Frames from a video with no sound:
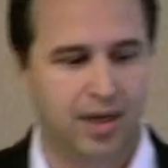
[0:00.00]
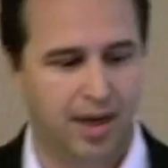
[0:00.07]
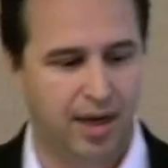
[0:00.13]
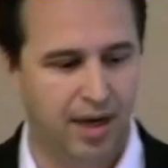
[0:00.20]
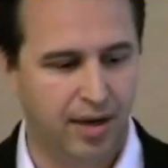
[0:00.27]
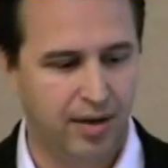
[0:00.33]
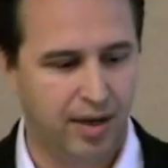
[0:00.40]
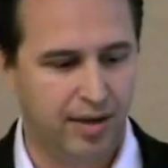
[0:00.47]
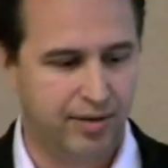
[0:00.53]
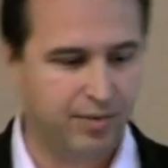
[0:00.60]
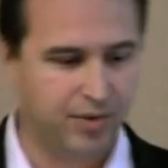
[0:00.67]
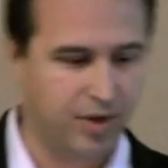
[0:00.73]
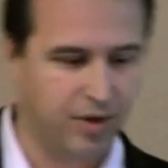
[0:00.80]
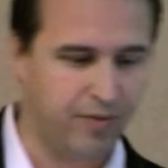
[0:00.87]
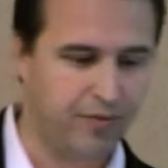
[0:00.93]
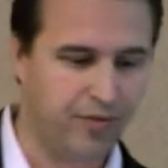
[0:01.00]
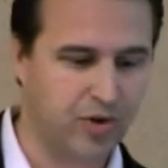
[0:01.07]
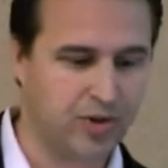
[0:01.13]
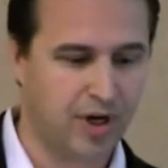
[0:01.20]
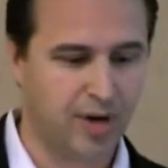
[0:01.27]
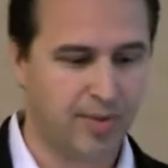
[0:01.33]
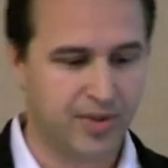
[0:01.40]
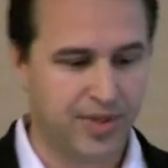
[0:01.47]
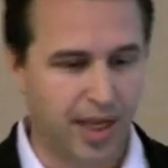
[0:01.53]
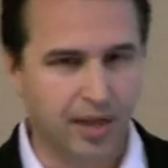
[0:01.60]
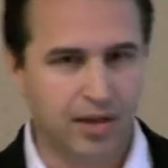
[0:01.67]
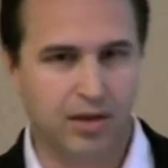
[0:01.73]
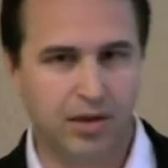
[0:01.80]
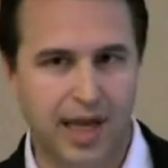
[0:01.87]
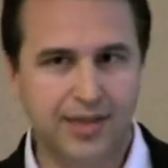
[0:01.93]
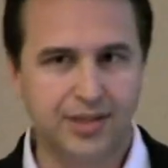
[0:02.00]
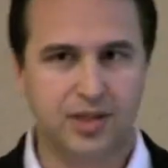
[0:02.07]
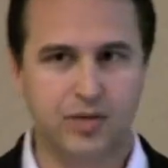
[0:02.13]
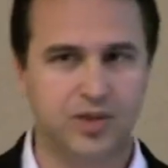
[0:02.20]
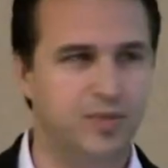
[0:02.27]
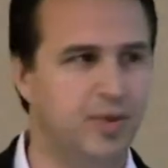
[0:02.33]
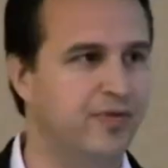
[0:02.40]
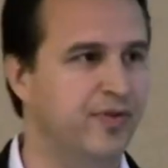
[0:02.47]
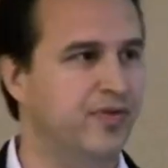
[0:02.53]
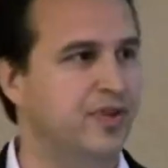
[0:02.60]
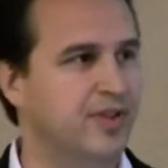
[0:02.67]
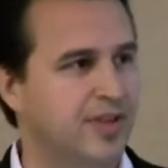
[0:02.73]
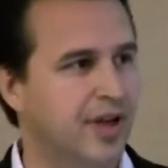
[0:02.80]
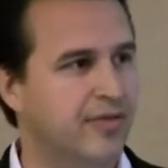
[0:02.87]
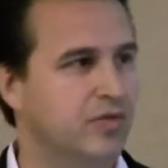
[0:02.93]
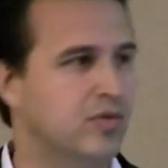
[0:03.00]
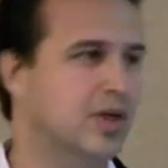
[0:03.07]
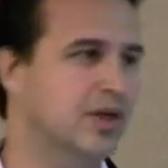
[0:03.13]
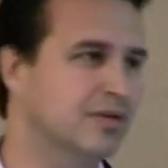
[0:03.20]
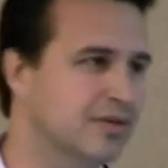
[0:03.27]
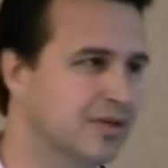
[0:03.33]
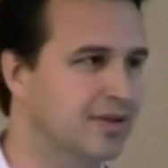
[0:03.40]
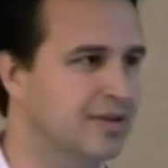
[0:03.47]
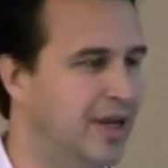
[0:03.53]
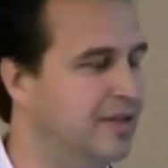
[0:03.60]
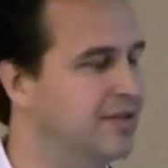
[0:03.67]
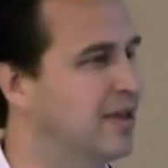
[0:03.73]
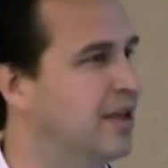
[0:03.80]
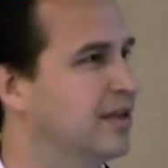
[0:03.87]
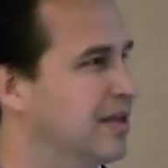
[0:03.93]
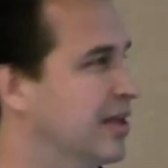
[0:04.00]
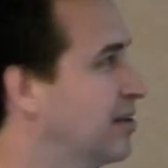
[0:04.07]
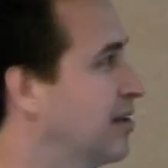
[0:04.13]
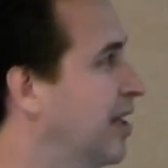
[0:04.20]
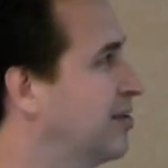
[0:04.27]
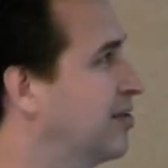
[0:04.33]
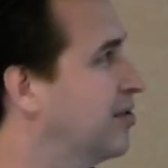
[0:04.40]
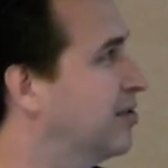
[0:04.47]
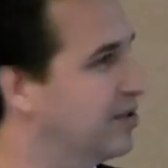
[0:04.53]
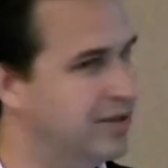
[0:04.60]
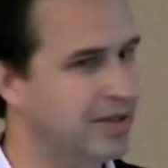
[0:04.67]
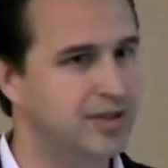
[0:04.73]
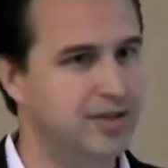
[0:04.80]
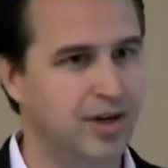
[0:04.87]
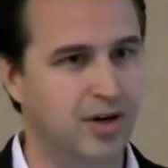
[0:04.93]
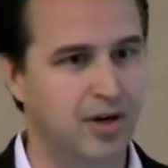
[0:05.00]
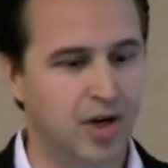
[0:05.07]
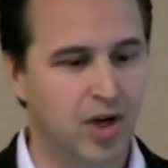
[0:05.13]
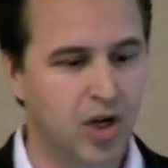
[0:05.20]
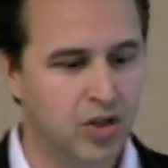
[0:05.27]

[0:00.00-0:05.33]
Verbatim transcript: Uh, and you know, first argument is, hey, you know, last year we spent 57. Well, that's, that's last year. This is this year.